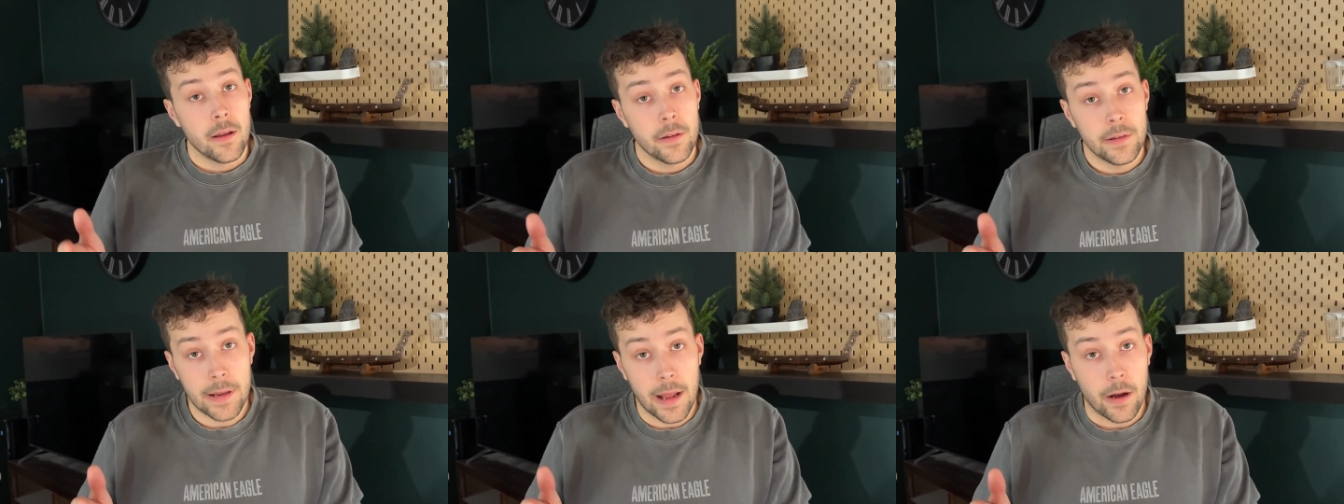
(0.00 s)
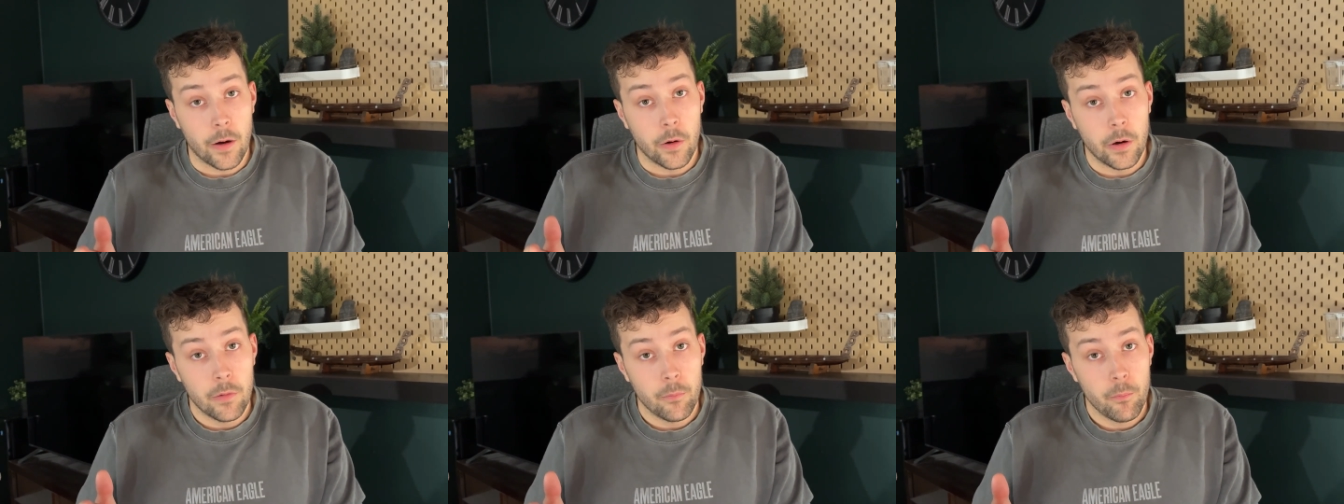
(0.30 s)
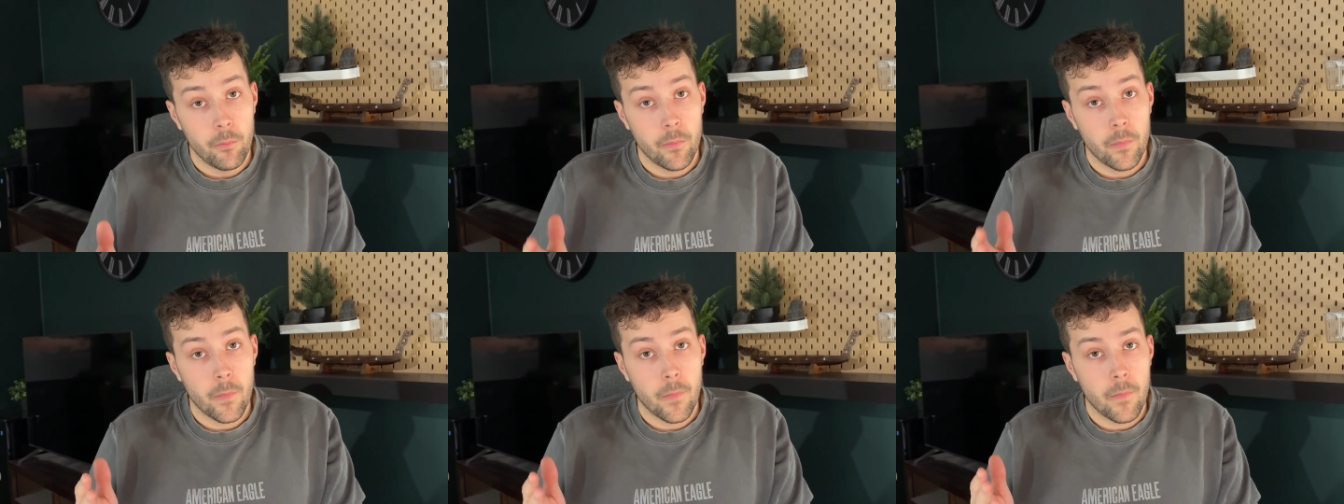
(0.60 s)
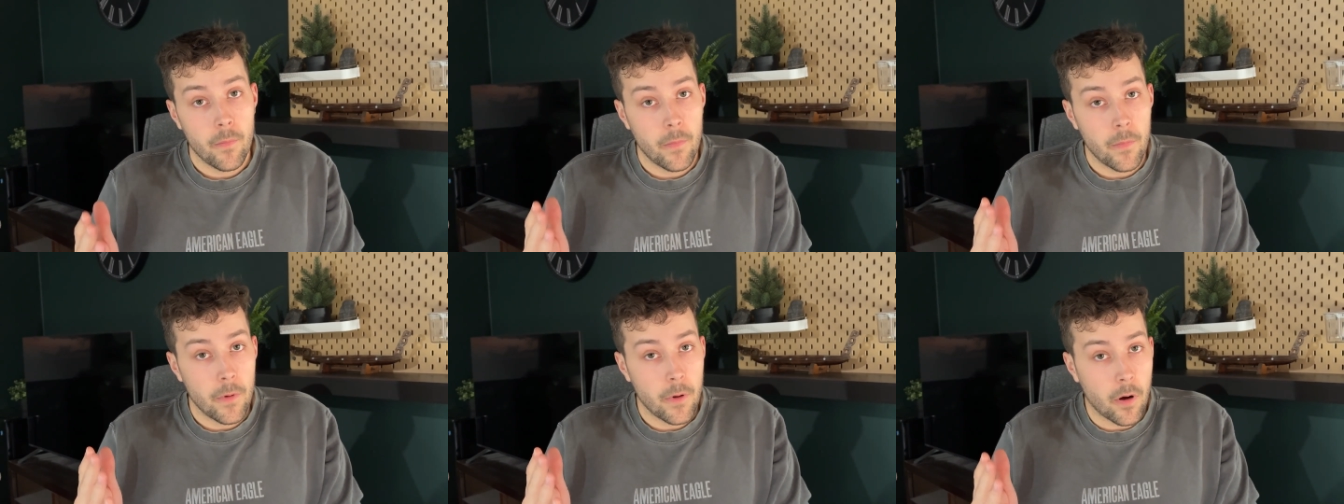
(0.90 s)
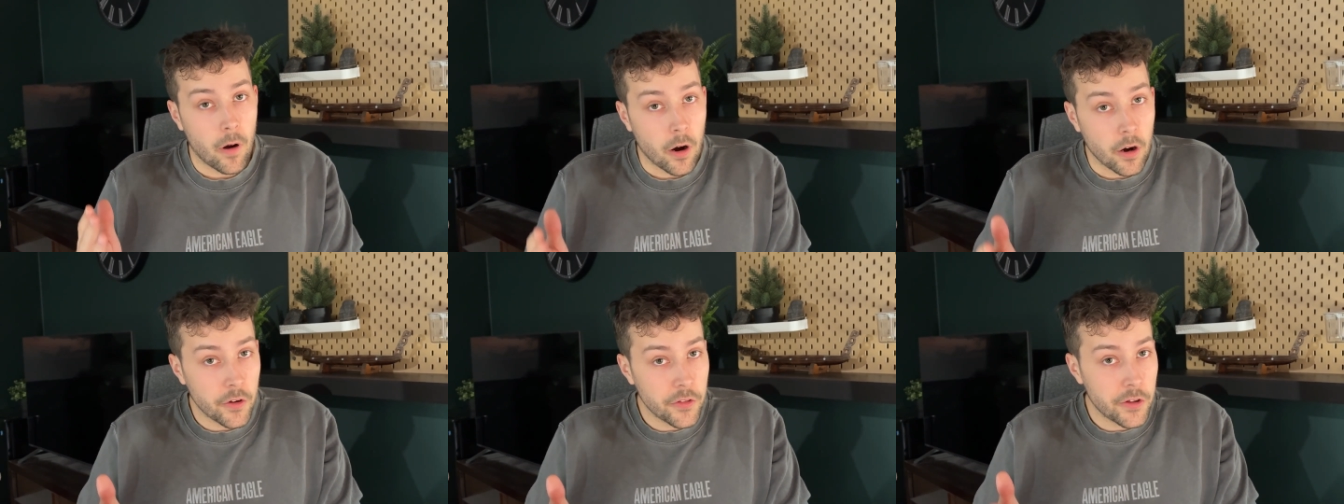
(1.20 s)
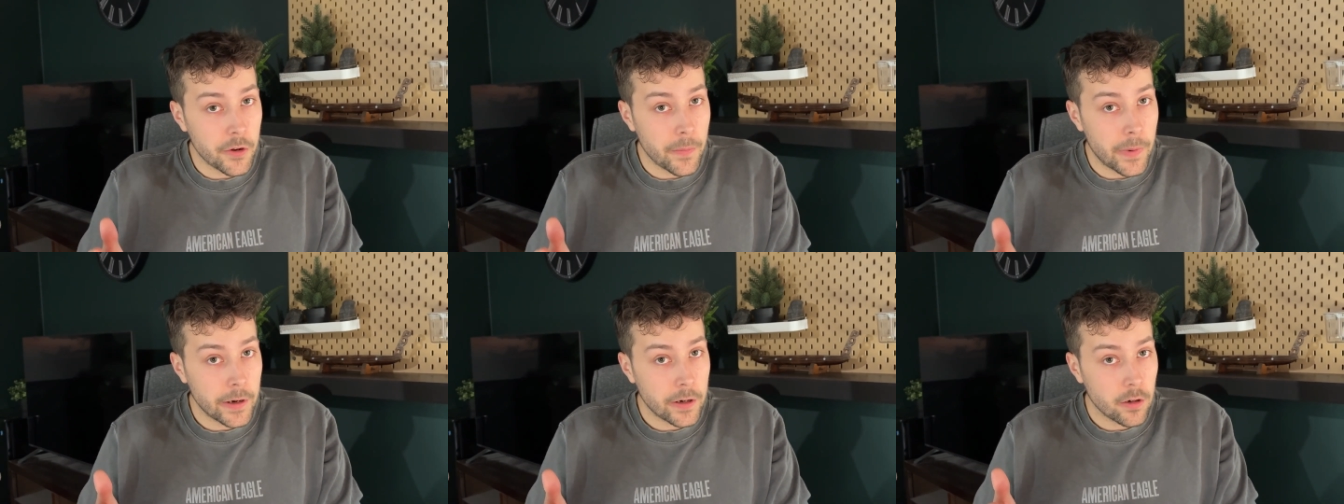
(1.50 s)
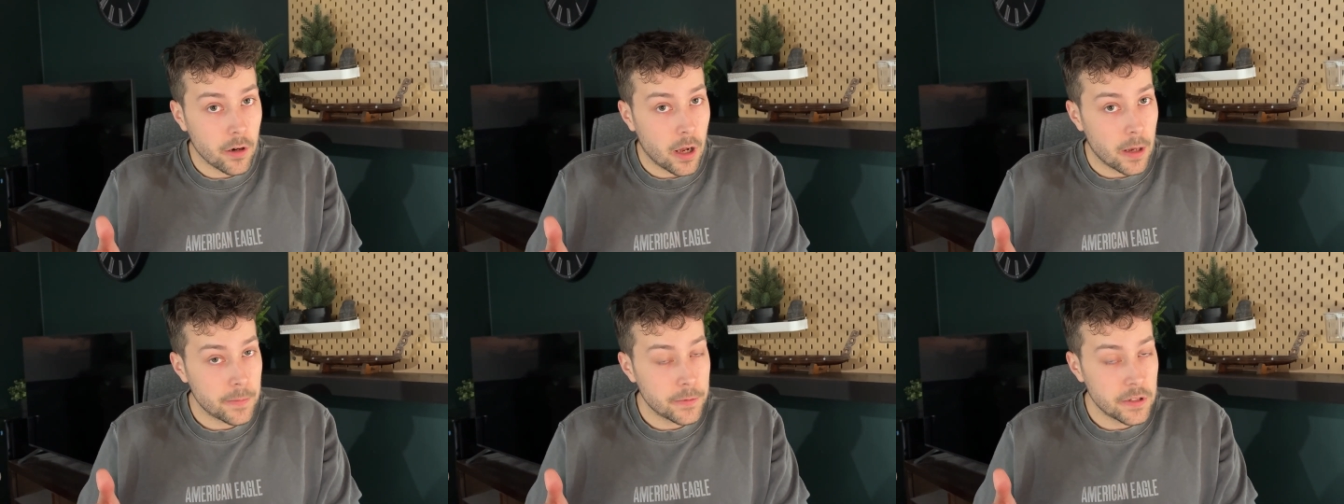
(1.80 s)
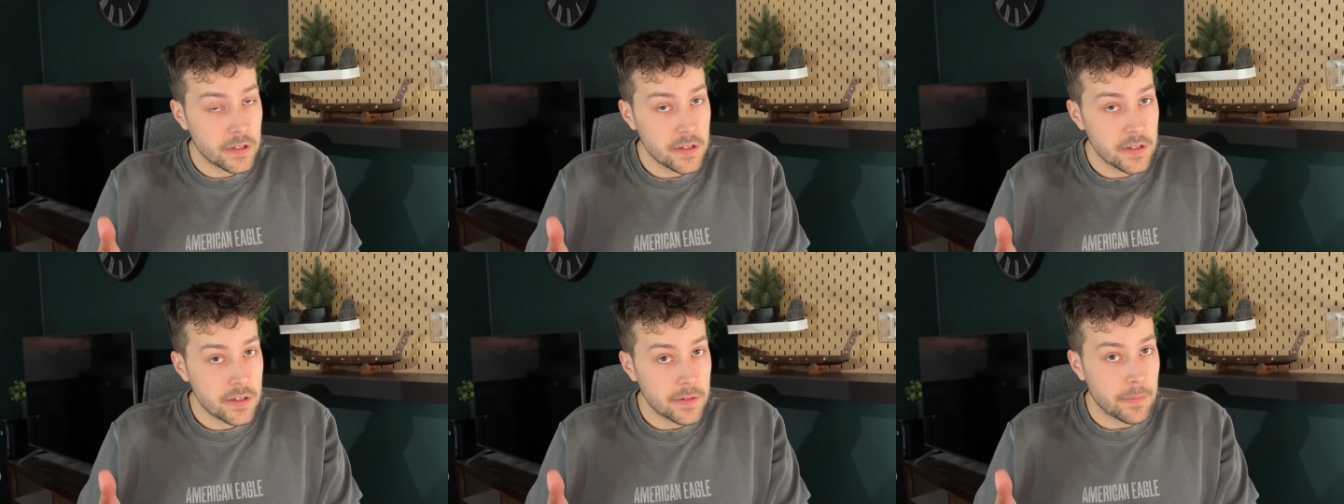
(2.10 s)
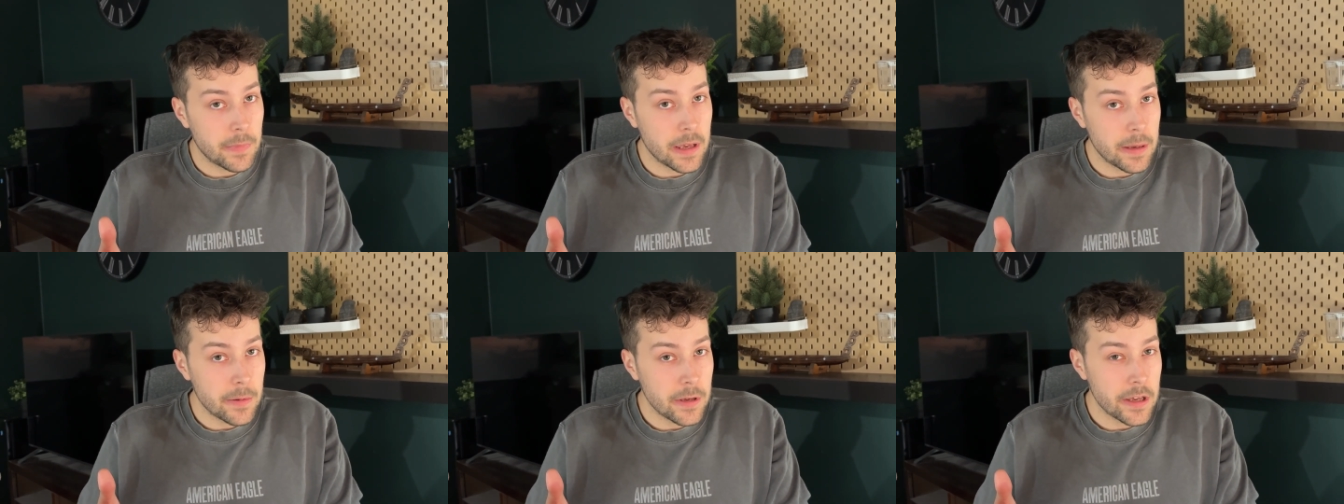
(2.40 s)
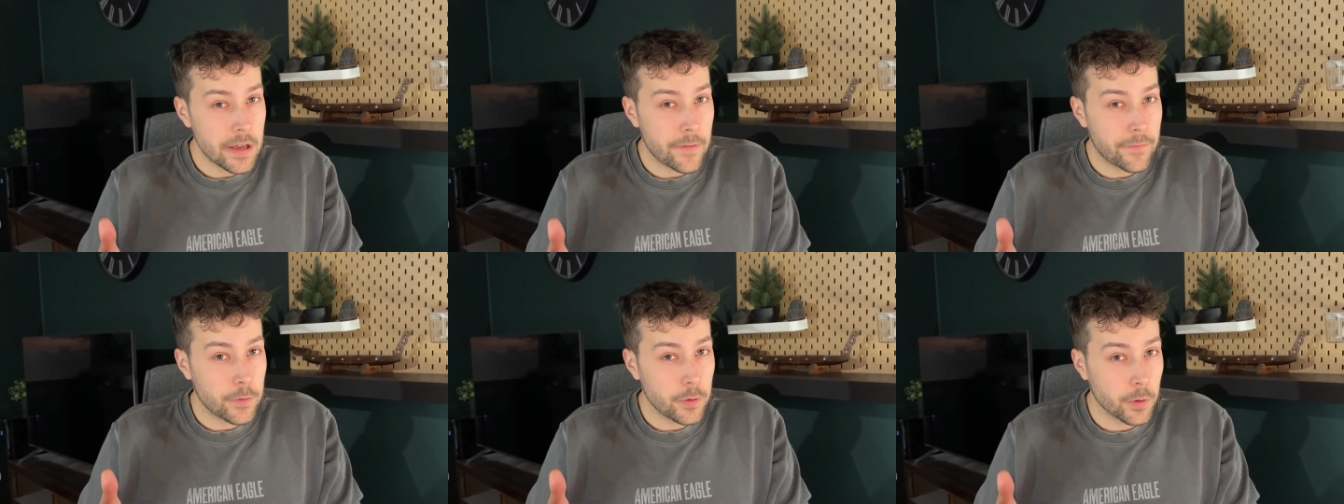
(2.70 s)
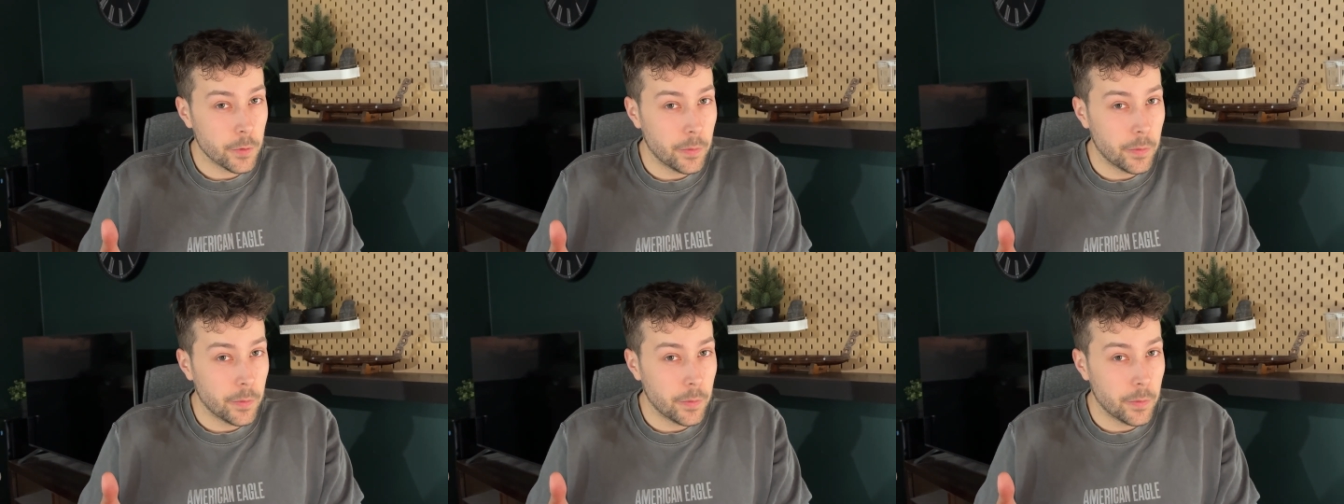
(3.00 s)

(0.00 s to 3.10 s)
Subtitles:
Now, are there better options? Maybe if you're